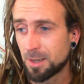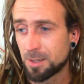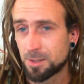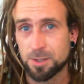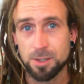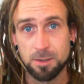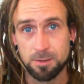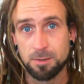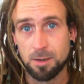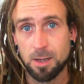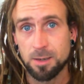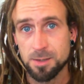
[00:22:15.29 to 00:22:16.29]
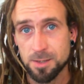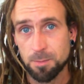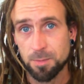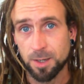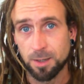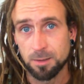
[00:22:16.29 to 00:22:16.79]
to learn
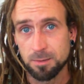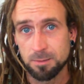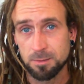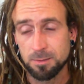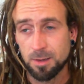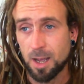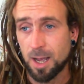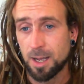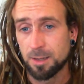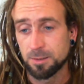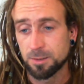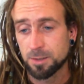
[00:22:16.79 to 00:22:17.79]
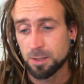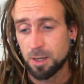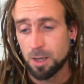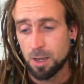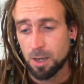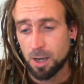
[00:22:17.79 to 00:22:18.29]
something. And
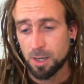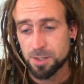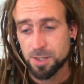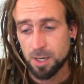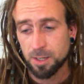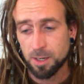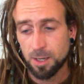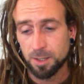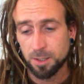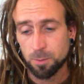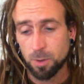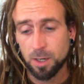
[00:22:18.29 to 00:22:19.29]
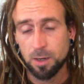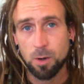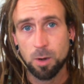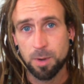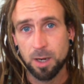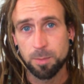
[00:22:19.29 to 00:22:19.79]
I started learning quite a lot
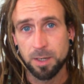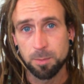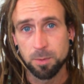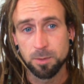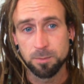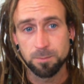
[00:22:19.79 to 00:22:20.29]
about people.